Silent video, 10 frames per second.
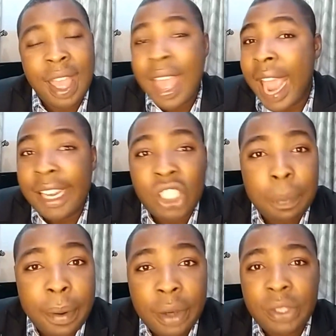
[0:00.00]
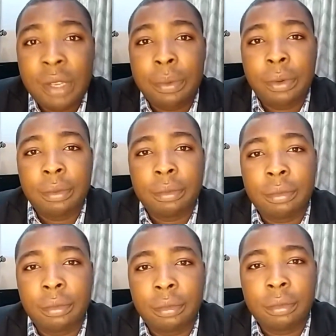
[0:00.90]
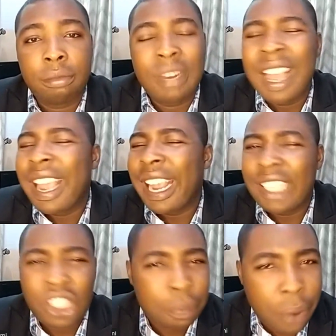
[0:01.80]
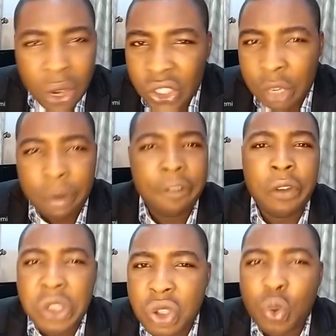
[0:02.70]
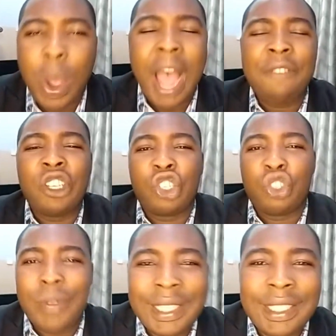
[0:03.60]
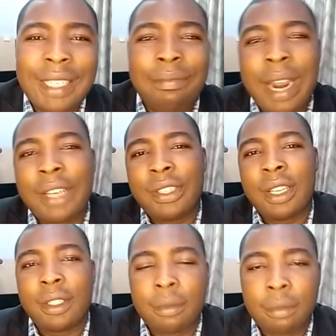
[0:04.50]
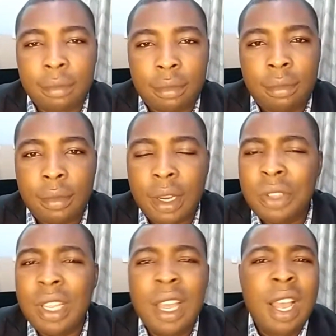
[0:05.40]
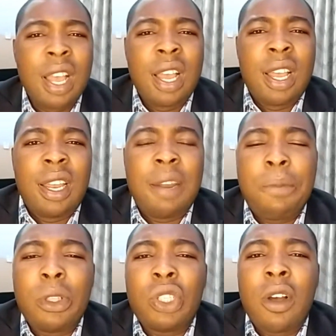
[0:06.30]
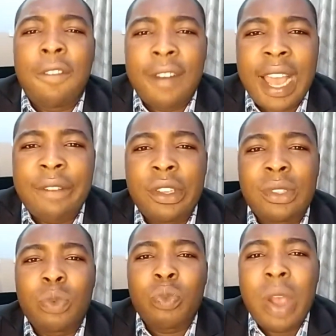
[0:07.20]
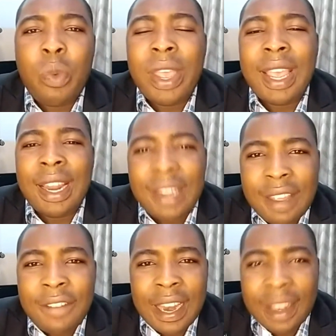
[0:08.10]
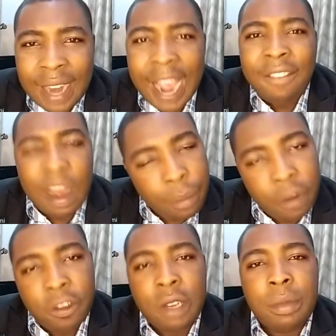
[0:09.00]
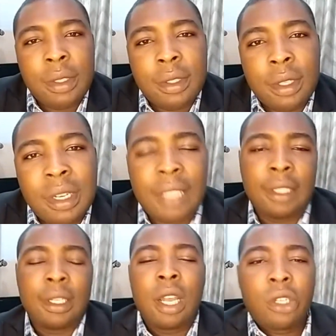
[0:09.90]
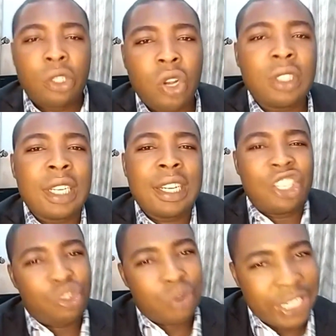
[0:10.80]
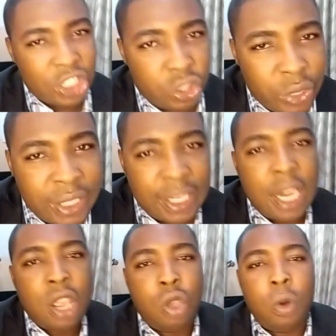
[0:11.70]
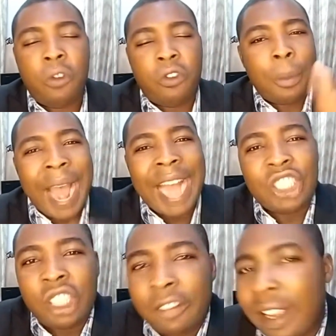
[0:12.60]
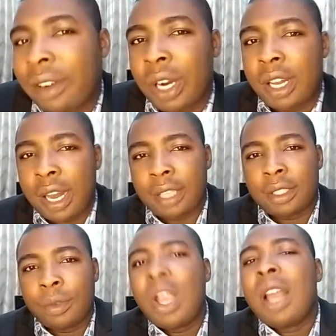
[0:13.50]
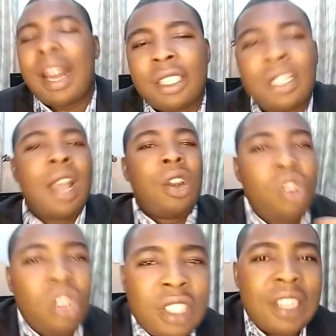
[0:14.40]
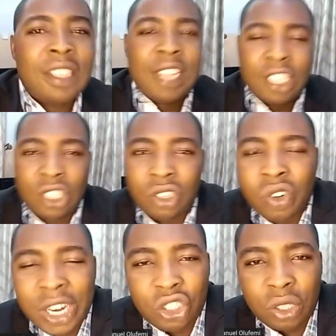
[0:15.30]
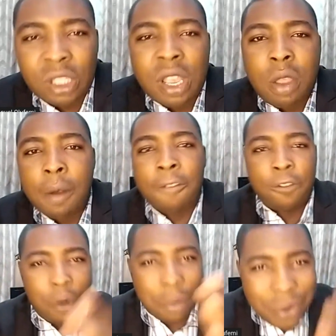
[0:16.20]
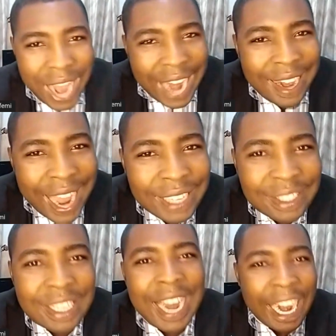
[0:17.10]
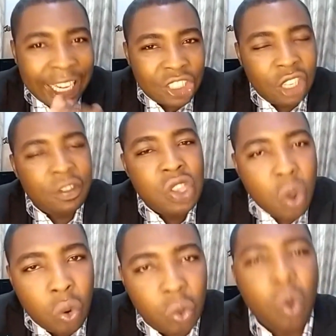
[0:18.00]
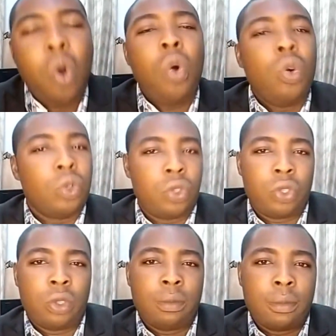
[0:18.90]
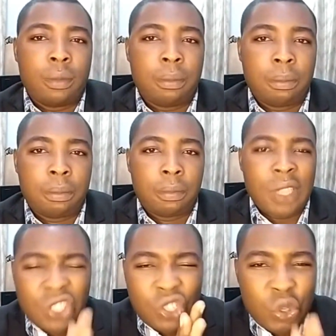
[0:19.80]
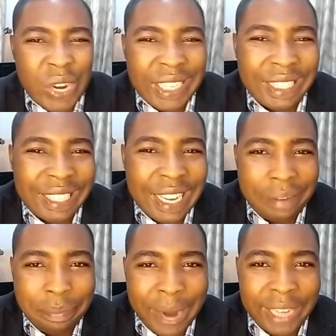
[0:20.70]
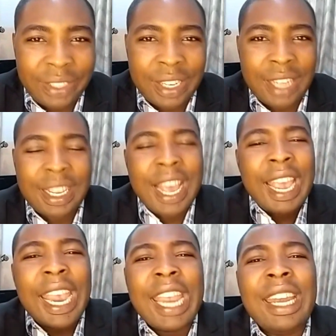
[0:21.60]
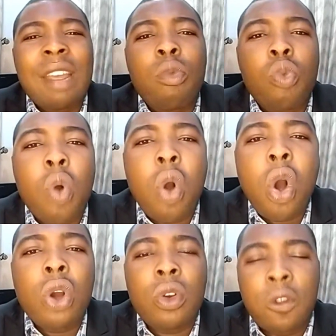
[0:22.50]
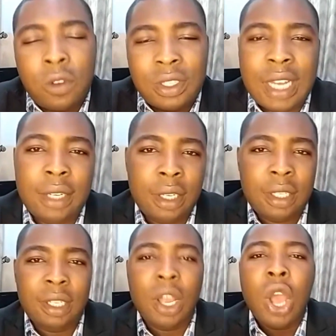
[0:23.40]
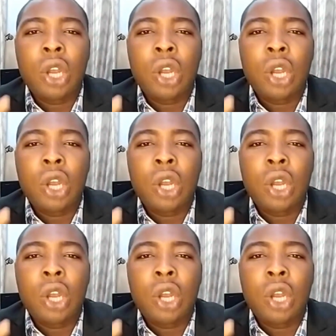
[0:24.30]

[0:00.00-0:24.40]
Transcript: And it's possible. It is possible for you to have a strengthened mindset. See, the beauty of life is when we can live a life above limits. That is, nothing is restricting you from achieving greatness. That is, nothing is restricting you from realizing and achieving your goals. Strengthened mindset in a world of uncertainty.